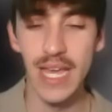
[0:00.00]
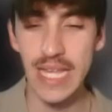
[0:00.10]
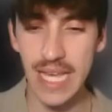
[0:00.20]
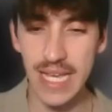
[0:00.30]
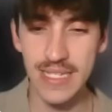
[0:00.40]

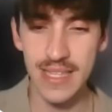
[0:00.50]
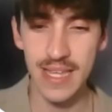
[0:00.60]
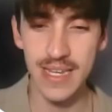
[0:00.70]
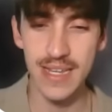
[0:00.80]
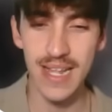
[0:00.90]
Yes,
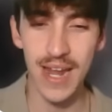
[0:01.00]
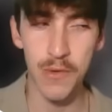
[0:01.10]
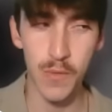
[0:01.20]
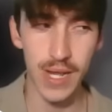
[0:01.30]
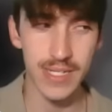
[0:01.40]
they did kind
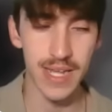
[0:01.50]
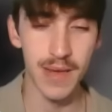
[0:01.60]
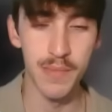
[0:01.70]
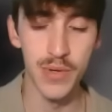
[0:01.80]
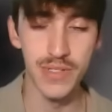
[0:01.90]
of waste a
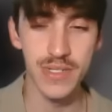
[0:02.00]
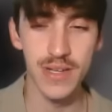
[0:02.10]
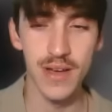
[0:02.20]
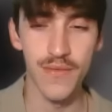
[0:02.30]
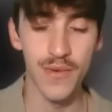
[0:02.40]
boost
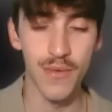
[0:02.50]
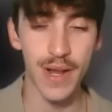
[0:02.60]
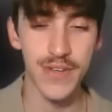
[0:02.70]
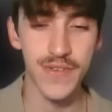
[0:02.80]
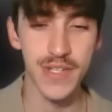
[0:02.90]
of the
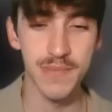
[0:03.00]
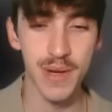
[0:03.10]
Rage Fist,